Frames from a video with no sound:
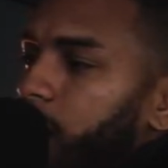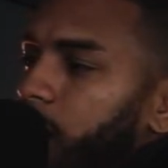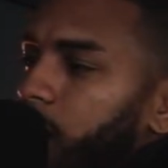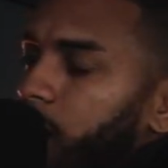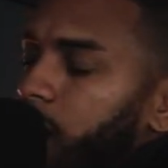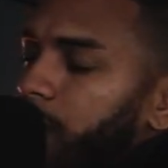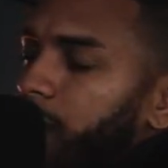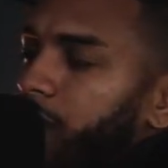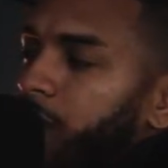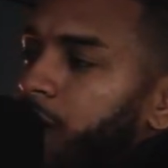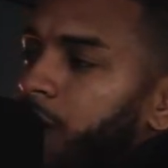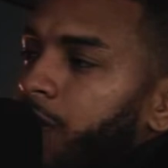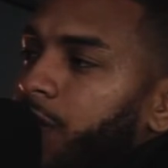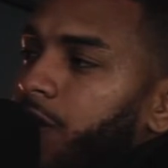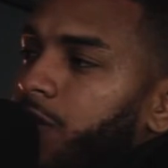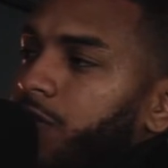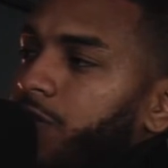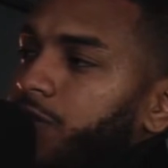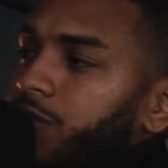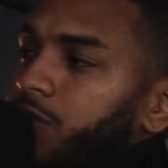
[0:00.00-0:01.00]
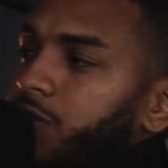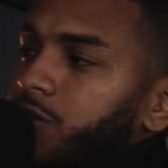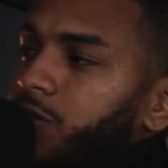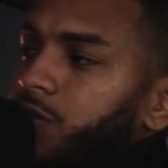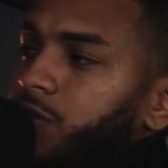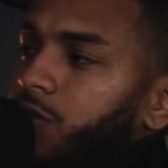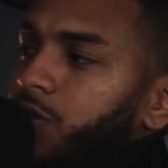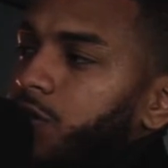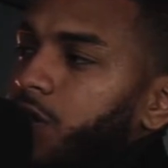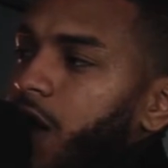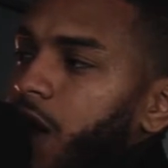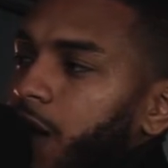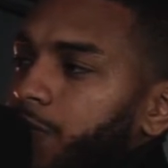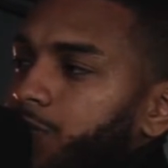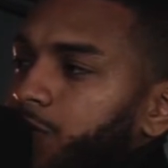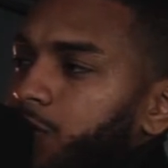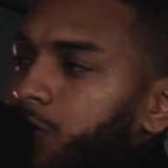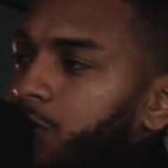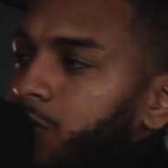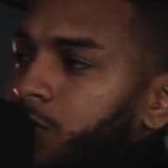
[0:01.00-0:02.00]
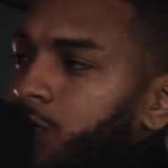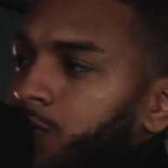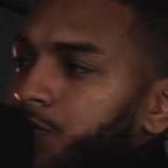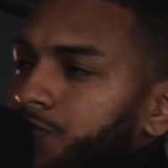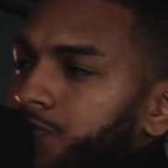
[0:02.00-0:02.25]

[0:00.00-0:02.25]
I find that this is a good option